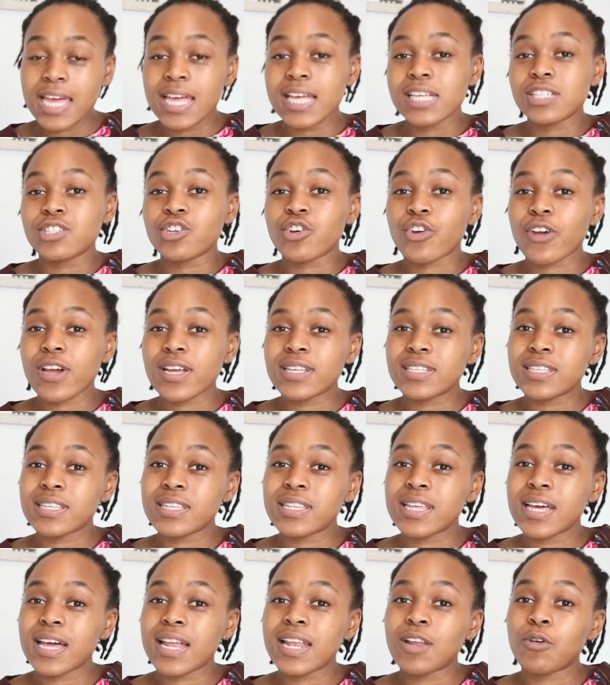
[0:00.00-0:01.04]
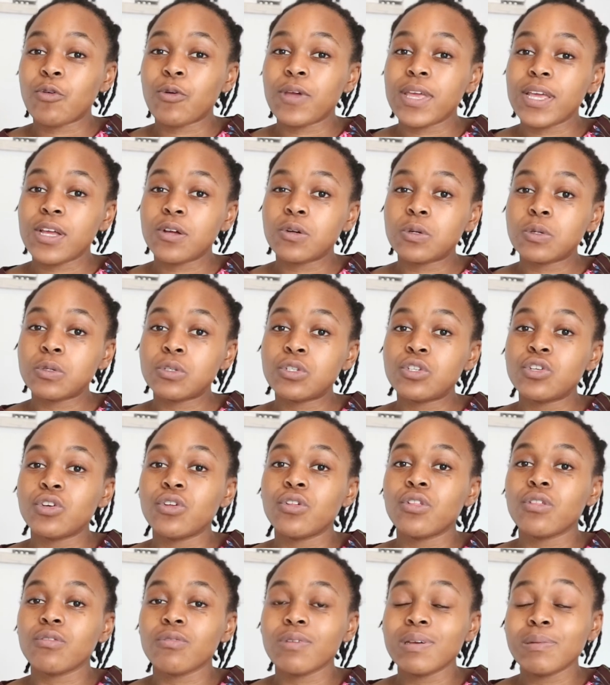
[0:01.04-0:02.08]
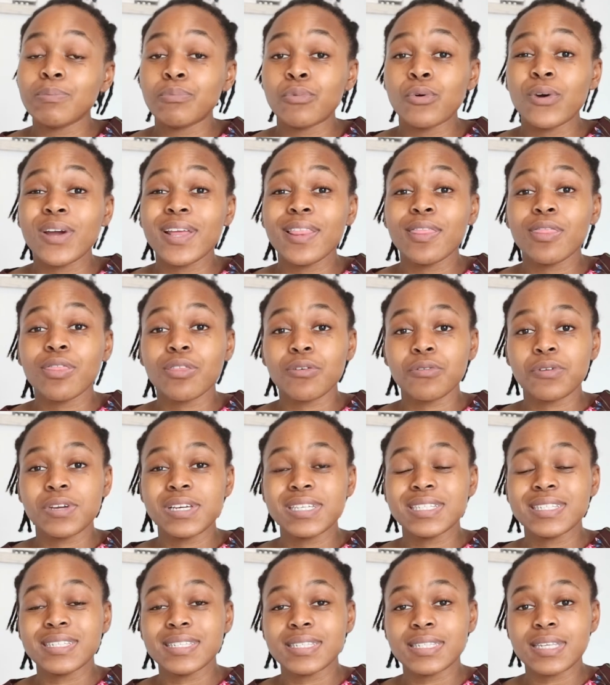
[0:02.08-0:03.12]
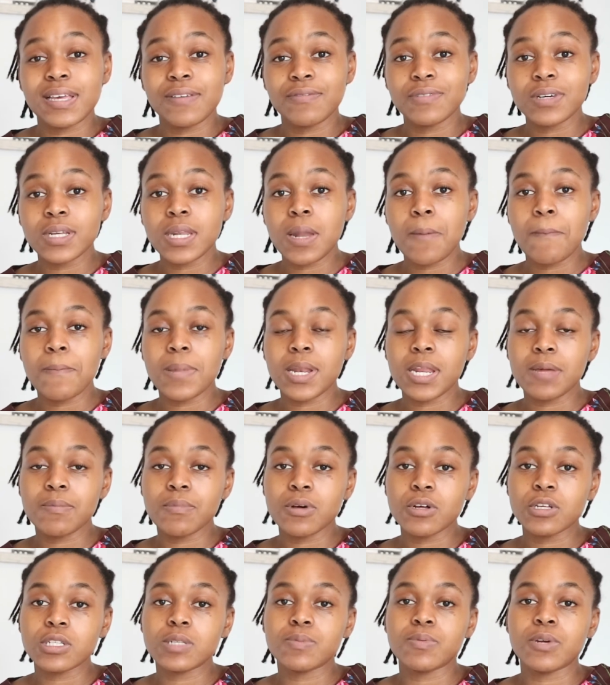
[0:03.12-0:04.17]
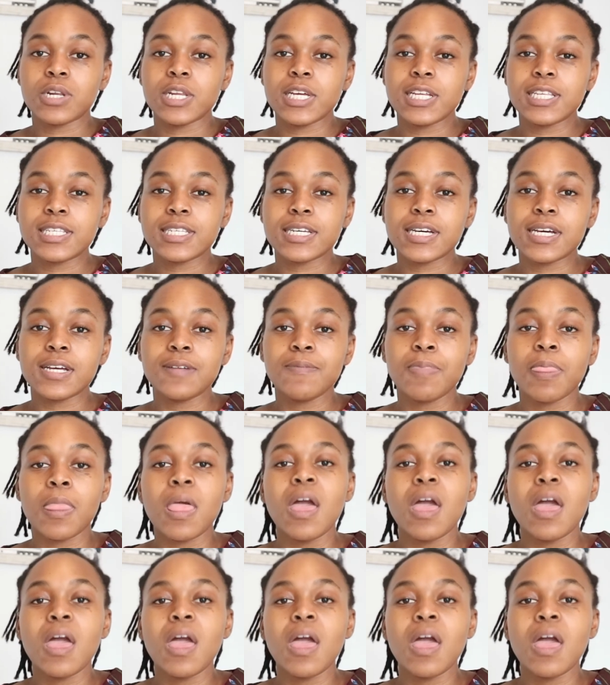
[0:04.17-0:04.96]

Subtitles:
is greater than or equal to 3.37 millimoles per liter,